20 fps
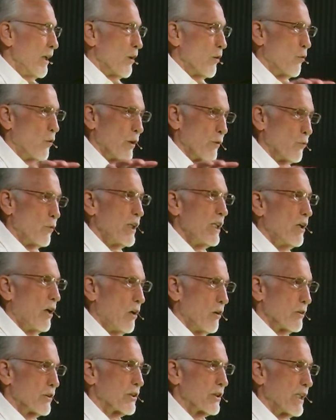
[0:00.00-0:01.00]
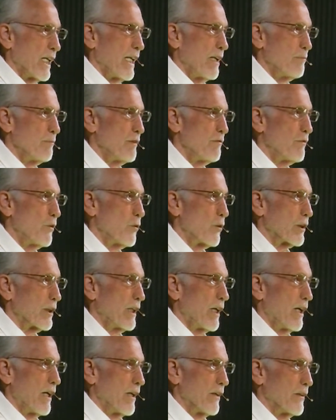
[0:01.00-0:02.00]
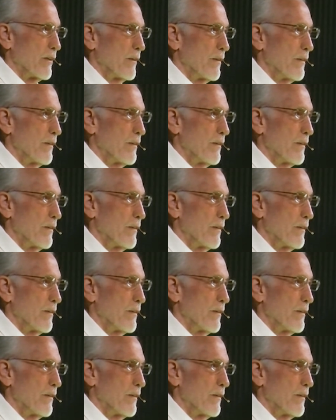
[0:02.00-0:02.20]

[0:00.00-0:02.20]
When we all stand before God,